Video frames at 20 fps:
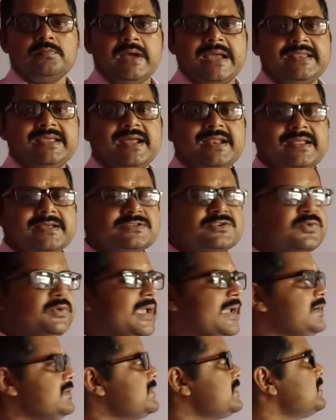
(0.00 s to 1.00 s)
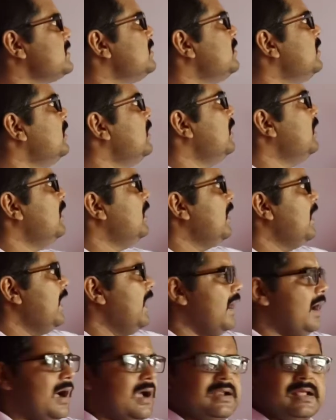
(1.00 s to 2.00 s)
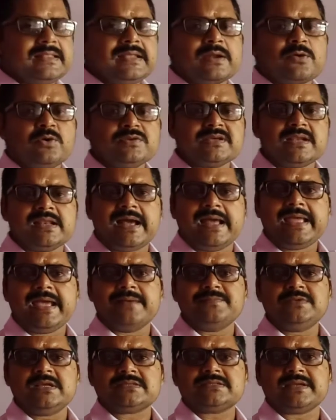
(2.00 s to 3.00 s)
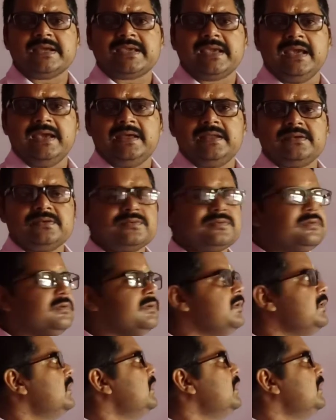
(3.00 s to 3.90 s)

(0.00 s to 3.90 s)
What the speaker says: My dear students, another question I have just taken,